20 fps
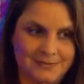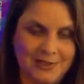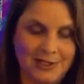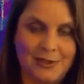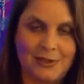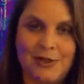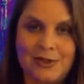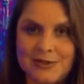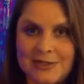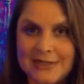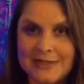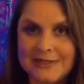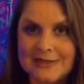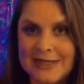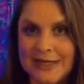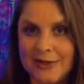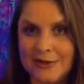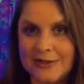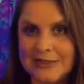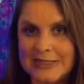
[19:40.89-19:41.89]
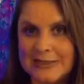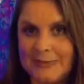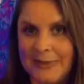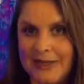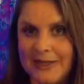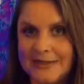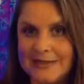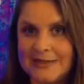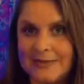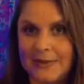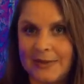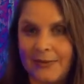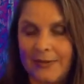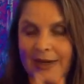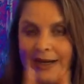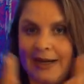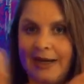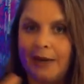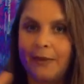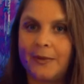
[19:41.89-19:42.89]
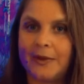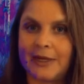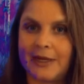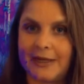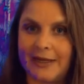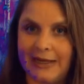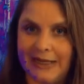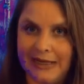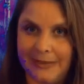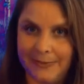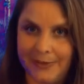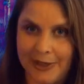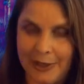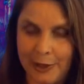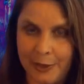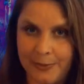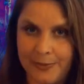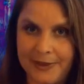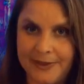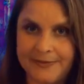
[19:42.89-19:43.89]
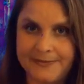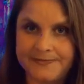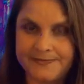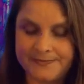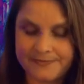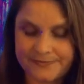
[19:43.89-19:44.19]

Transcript: Closing sacred space, but right now we're going to keep it open.